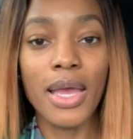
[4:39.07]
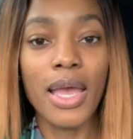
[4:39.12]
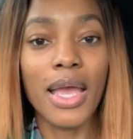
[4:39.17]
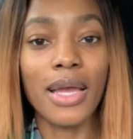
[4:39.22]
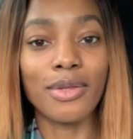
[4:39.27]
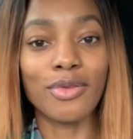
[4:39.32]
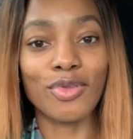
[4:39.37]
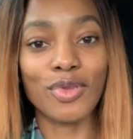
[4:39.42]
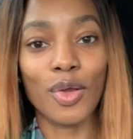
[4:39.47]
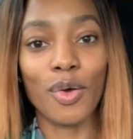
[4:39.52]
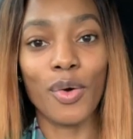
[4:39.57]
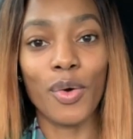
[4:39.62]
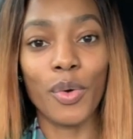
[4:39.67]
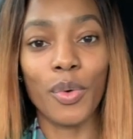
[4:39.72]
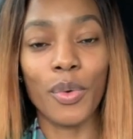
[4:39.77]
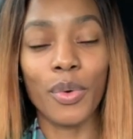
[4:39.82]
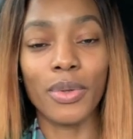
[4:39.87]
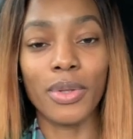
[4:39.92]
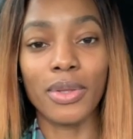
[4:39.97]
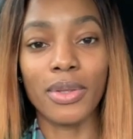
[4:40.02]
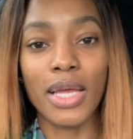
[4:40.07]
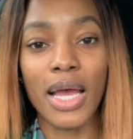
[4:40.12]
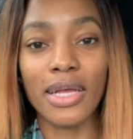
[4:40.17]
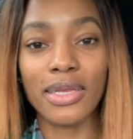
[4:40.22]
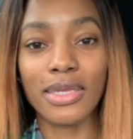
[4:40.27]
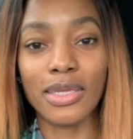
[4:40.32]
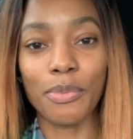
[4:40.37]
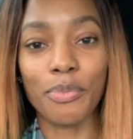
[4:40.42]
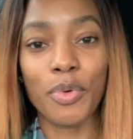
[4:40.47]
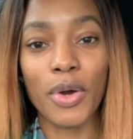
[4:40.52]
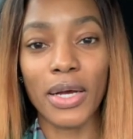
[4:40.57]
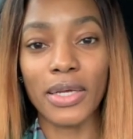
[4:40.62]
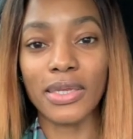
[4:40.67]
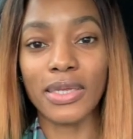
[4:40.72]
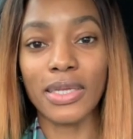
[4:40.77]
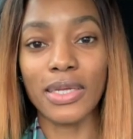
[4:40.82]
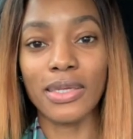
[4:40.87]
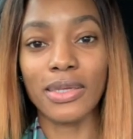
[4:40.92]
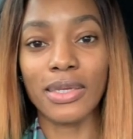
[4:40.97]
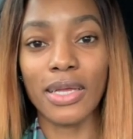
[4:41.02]
And so that's the
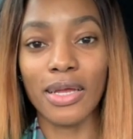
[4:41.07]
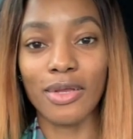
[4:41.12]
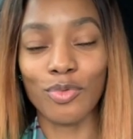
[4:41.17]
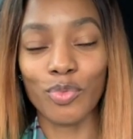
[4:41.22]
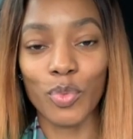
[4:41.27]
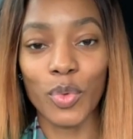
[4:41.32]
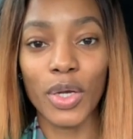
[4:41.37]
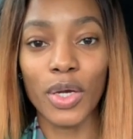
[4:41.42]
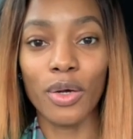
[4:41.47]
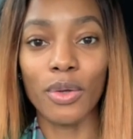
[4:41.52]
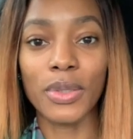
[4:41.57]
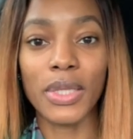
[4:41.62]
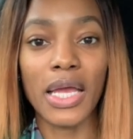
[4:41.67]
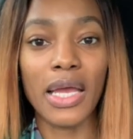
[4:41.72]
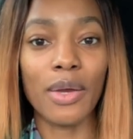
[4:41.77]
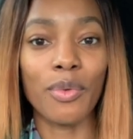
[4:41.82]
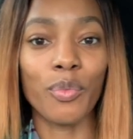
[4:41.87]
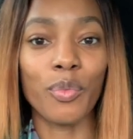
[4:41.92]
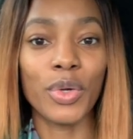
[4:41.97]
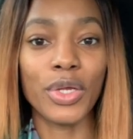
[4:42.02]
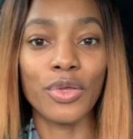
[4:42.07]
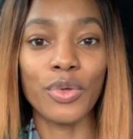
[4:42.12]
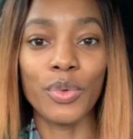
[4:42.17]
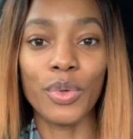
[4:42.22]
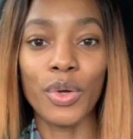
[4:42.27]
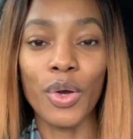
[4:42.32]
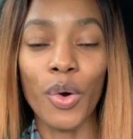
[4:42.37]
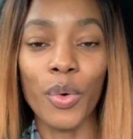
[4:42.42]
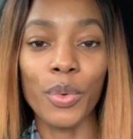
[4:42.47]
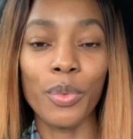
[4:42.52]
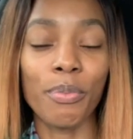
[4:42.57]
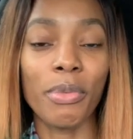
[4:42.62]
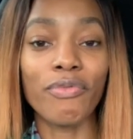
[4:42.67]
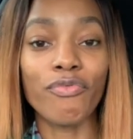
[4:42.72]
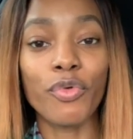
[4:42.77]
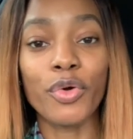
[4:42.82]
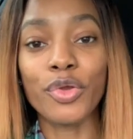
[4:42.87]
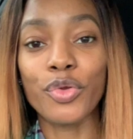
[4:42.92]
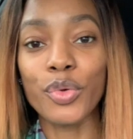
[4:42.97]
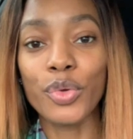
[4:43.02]
process as well that when you go,
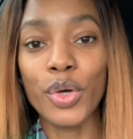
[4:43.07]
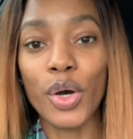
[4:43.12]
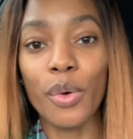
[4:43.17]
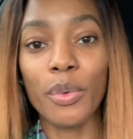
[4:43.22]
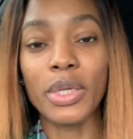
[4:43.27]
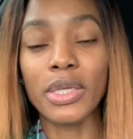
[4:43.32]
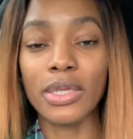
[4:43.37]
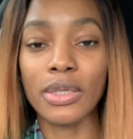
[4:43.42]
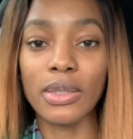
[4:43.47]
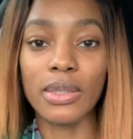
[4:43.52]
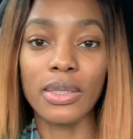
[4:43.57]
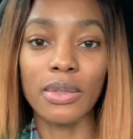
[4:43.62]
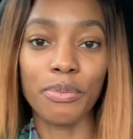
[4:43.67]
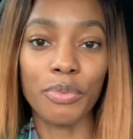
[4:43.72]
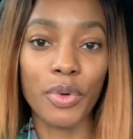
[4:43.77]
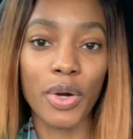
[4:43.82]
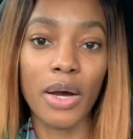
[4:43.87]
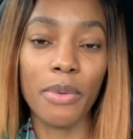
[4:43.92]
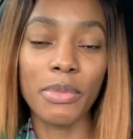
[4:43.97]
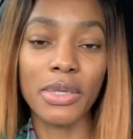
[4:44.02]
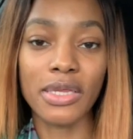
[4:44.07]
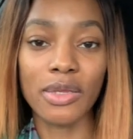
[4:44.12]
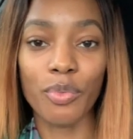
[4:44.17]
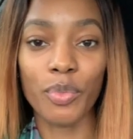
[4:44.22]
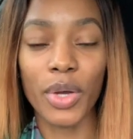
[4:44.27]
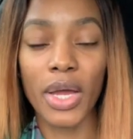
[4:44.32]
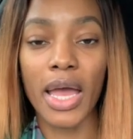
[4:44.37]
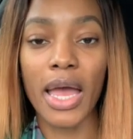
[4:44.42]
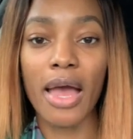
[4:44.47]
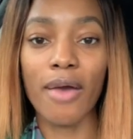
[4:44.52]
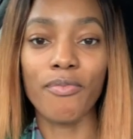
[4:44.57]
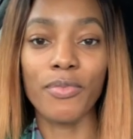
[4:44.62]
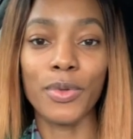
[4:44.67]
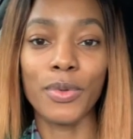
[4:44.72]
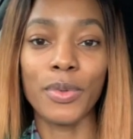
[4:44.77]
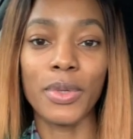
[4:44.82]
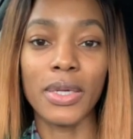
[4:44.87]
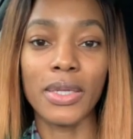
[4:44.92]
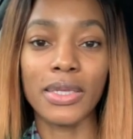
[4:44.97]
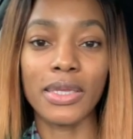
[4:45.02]
before you go into the promise of what have
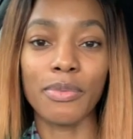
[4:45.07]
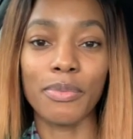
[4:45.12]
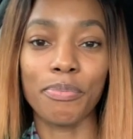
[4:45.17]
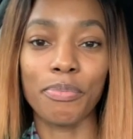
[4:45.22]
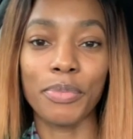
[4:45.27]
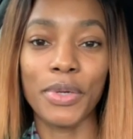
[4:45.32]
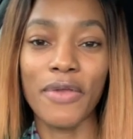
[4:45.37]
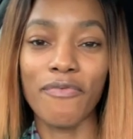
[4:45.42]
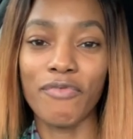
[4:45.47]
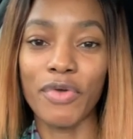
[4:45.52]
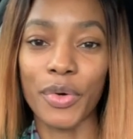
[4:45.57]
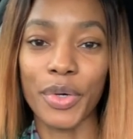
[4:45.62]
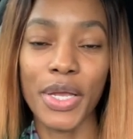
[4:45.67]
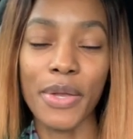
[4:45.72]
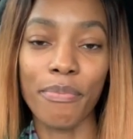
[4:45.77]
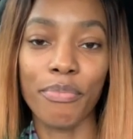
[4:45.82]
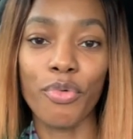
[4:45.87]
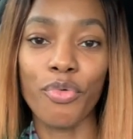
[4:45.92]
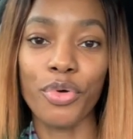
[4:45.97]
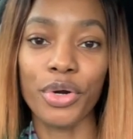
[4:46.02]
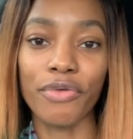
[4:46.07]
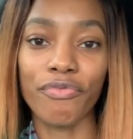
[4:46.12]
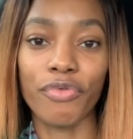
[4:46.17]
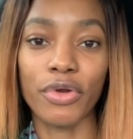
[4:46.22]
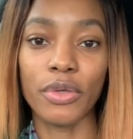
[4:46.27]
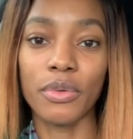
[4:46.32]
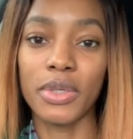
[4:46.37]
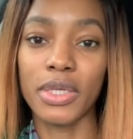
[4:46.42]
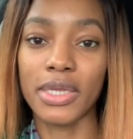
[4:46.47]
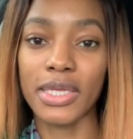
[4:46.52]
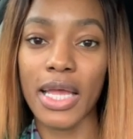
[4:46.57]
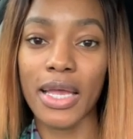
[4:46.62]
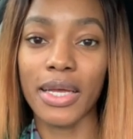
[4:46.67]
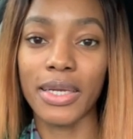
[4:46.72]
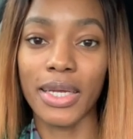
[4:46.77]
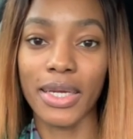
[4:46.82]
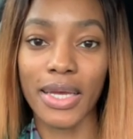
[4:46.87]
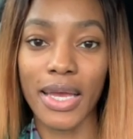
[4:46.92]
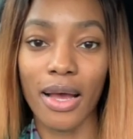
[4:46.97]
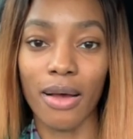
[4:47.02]
you, it's very important for you to take an
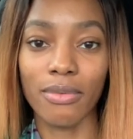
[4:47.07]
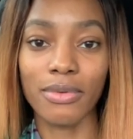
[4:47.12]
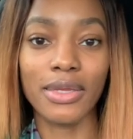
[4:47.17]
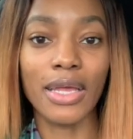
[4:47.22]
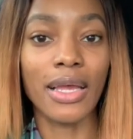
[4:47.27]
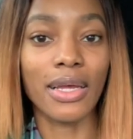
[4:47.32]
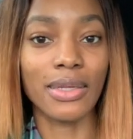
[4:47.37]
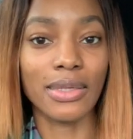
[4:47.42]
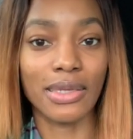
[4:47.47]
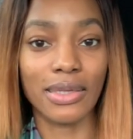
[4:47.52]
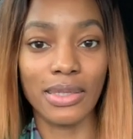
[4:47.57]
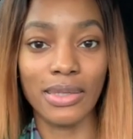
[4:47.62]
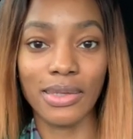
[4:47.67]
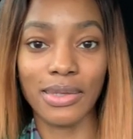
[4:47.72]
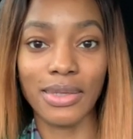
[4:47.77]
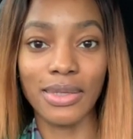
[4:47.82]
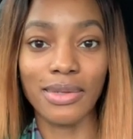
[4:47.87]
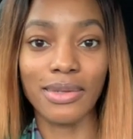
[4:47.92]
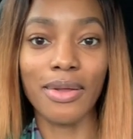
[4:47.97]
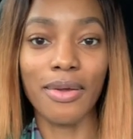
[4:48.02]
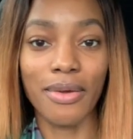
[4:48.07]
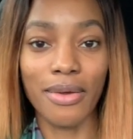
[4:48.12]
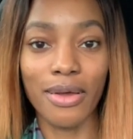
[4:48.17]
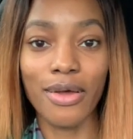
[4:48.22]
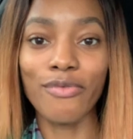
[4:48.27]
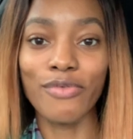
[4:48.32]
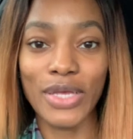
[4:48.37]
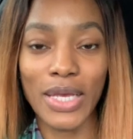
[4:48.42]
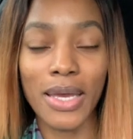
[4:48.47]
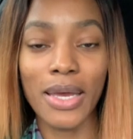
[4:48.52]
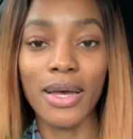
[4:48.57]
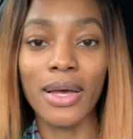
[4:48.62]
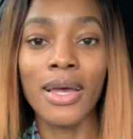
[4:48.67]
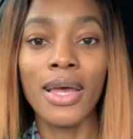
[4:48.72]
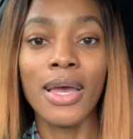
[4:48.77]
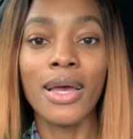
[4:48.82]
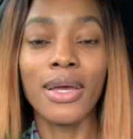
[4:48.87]
account, take a census of, yeah,